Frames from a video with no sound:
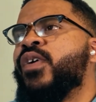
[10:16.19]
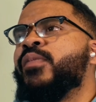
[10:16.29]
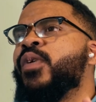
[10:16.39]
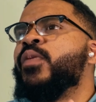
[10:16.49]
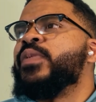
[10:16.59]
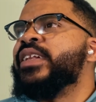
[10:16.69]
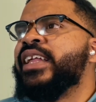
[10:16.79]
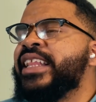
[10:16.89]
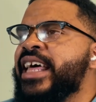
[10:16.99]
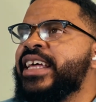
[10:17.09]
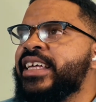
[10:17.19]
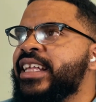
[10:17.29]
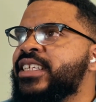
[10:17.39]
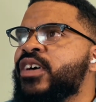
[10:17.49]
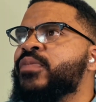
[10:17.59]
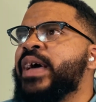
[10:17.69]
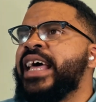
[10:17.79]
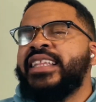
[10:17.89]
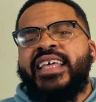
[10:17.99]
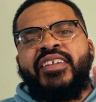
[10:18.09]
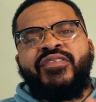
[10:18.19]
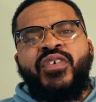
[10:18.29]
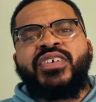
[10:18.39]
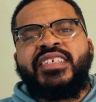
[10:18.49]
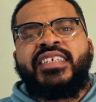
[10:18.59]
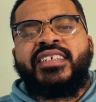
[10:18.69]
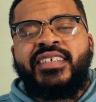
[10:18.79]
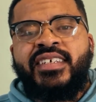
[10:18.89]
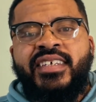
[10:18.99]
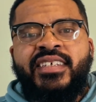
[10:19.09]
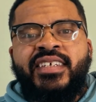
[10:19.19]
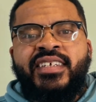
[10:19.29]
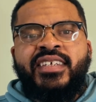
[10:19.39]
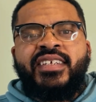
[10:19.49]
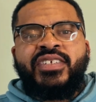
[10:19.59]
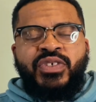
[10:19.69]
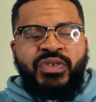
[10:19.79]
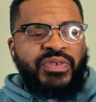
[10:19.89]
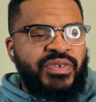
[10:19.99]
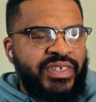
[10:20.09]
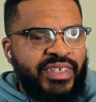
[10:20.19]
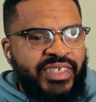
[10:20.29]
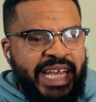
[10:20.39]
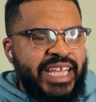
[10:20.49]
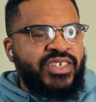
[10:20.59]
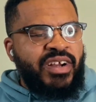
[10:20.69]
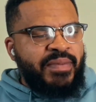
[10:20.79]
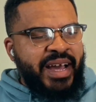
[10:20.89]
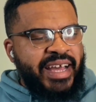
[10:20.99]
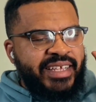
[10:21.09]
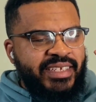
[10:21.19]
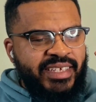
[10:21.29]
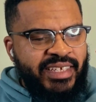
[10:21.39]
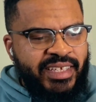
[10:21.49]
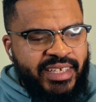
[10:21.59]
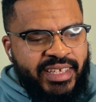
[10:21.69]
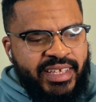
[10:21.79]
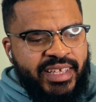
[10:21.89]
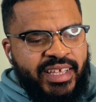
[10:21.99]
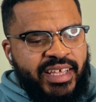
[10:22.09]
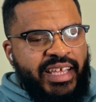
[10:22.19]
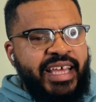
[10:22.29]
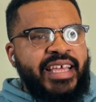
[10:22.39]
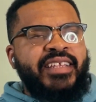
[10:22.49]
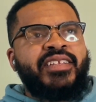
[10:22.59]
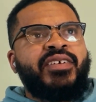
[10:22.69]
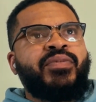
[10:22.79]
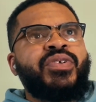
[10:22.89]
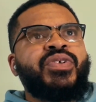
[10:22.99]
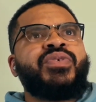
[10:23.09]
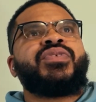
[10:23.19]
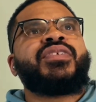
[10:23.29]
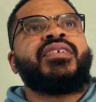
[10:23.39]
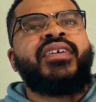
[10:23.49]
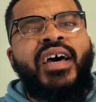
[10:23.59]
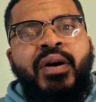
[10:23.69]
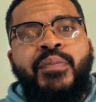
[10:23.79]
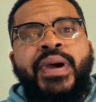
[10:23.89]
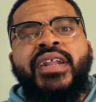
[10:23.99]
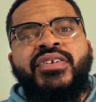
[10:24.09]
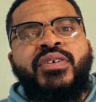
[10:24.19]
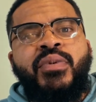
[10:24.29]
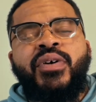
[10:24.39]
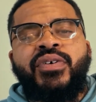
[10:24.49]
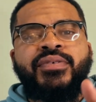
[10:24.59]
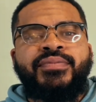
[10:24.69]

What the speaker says: I'm hoping that it gets so bad that it forces us to change our minds and produce a better tomorrow.